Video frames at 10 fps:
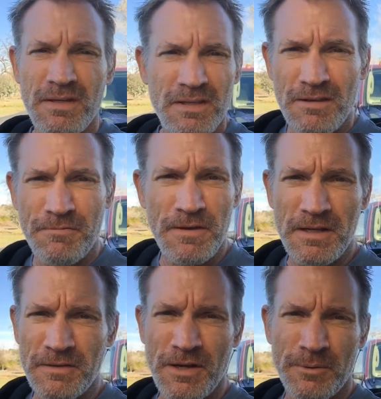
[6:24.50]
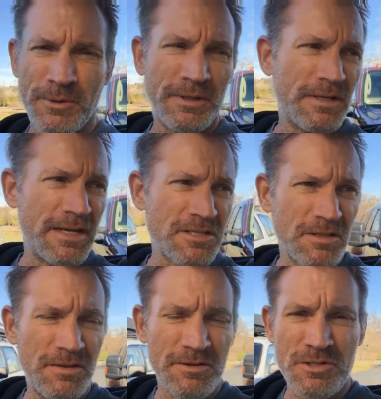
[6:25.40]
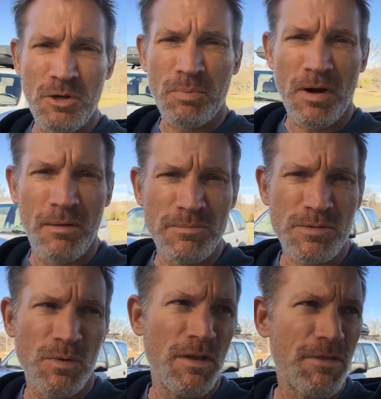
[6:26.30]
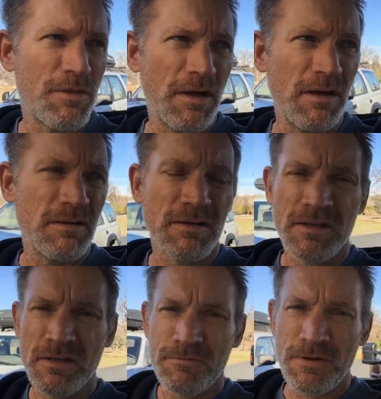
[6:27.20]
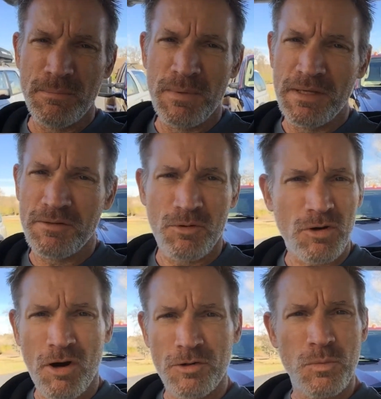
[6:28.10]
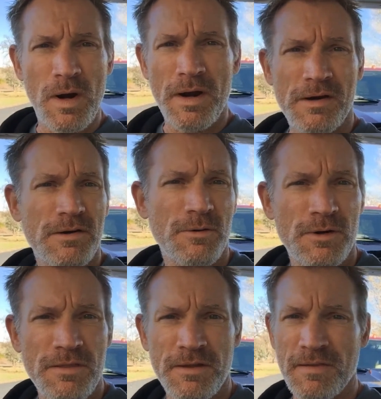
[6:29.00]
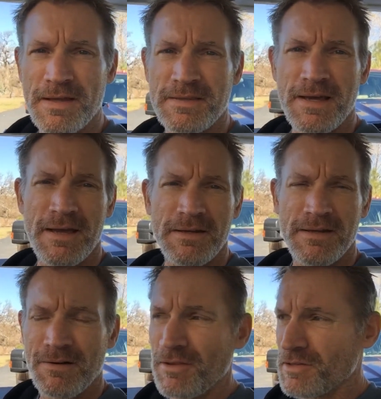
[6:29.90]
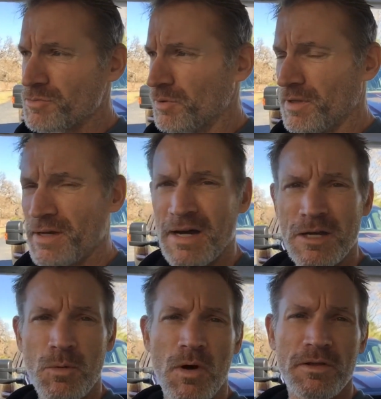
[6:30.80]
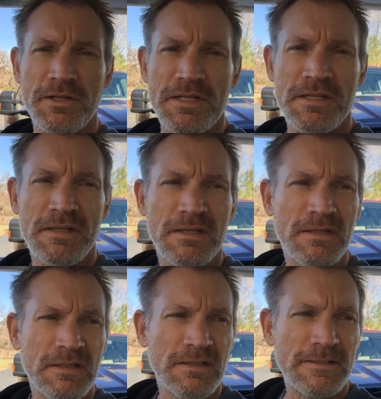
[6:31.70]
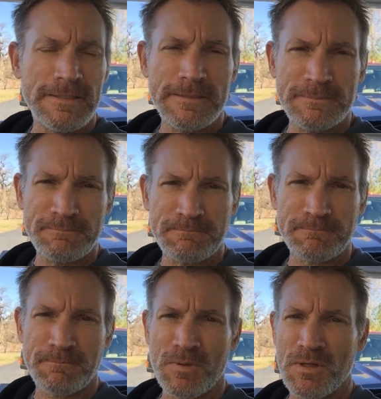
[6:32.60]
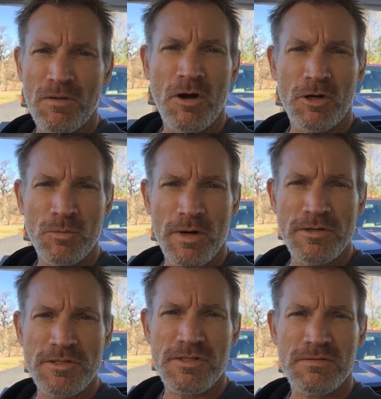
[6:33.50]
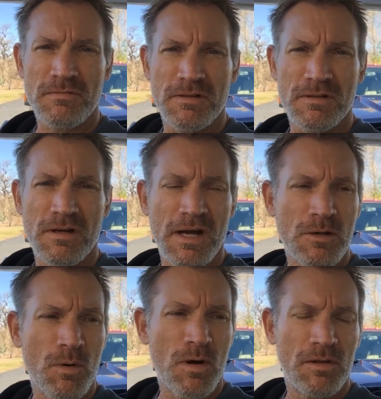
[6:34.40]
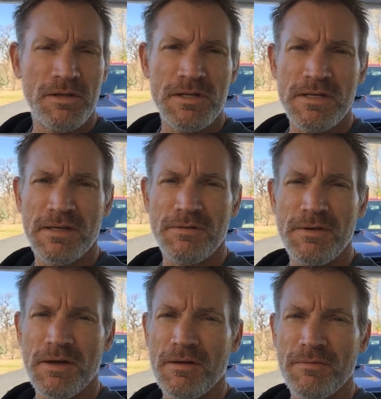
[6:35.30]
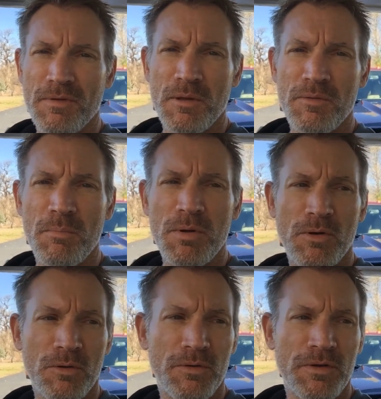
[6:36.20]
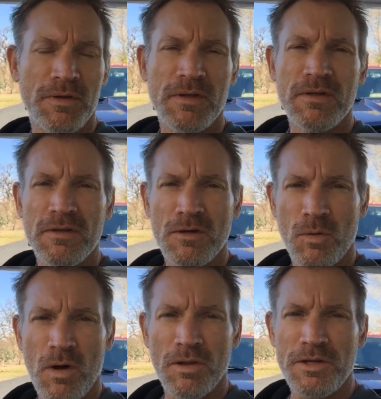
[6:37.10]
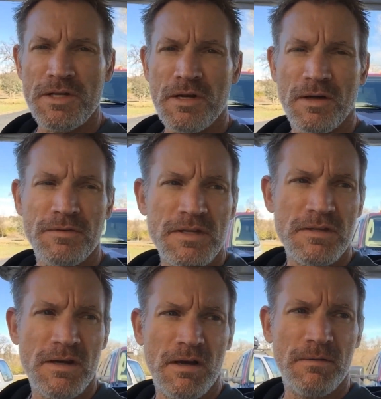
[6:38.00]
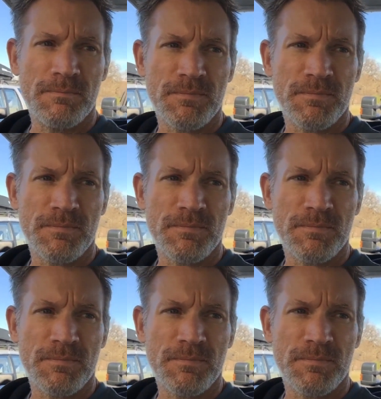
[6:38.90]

they fit in there really nicely. There's no problems with fitment or hardware or anything like that. Everything's really high quality. The hardware's high quality, and the build quality on the